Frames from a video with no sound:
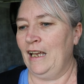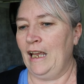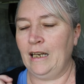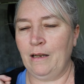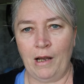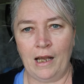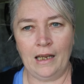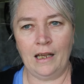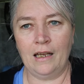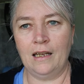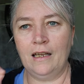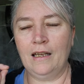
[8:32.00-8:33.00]
Anyway,
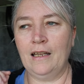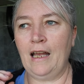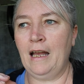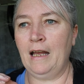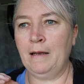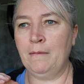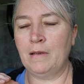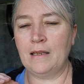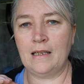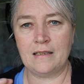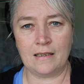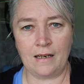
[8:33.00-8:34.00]
um,
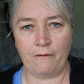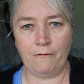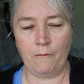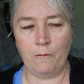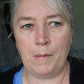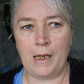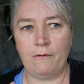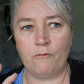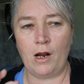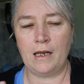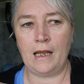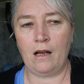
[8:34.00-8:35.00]
that's enough for me
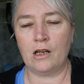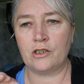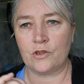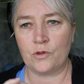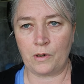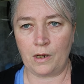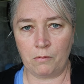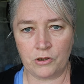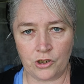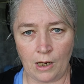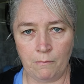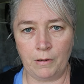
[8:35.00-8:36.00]
right now. I just thought I
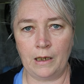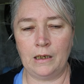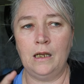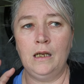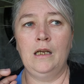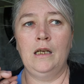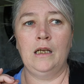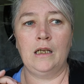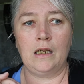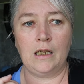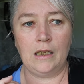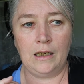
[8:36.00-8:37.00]
would jump in,
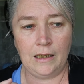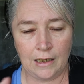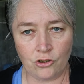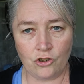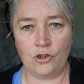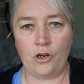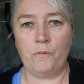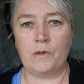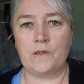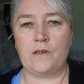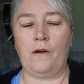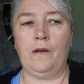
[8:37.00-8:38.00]
let you know
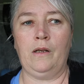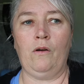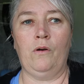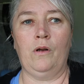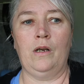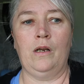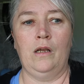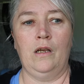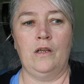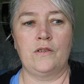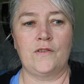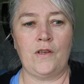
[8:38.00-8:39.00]
what's going on
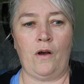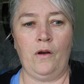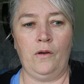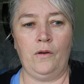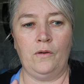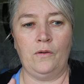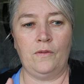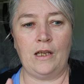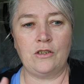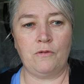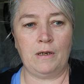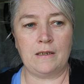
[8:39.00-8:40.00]
so
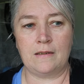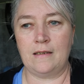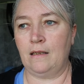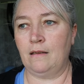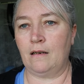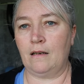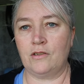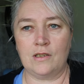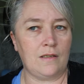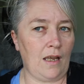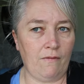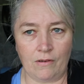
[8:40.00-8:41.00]
that you understand that I
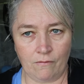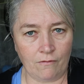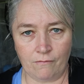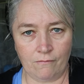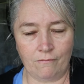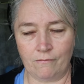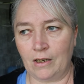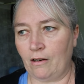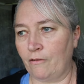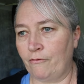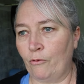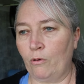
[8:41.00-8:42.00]
just haven't, you
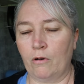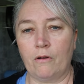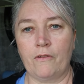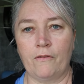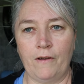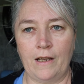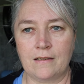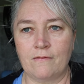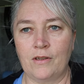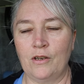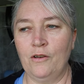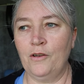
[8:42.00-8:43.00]
know, fallen off the face
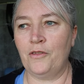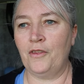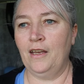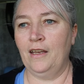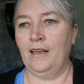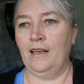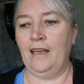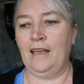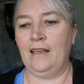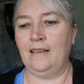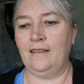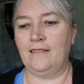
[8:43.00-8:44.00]
of the earth
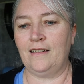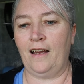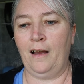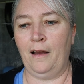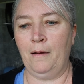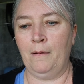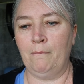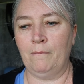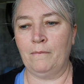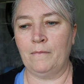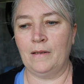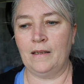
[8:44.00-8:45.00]
and
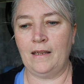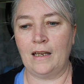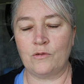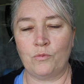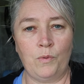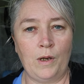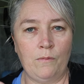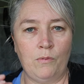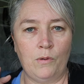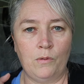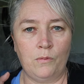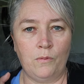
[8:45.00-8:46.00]
um, that we
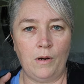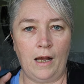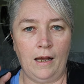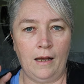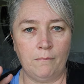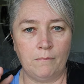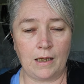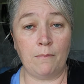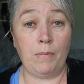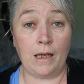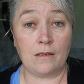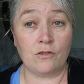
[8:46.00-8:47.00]
will um,
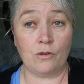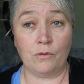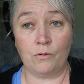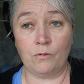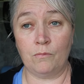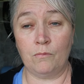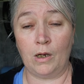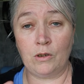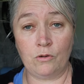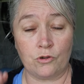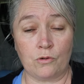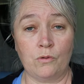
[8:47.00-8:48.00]
get back to my
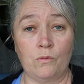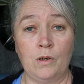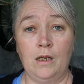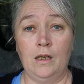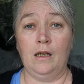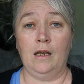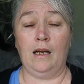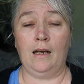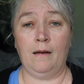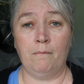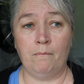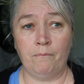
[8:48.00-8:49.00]
usual
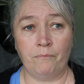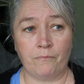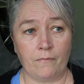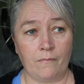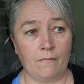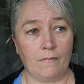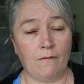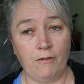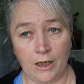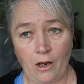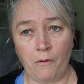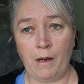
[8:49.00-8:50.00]
um,
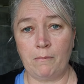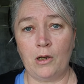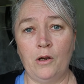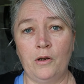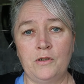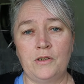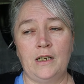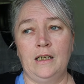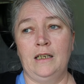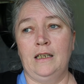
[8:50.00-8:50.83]
video upload.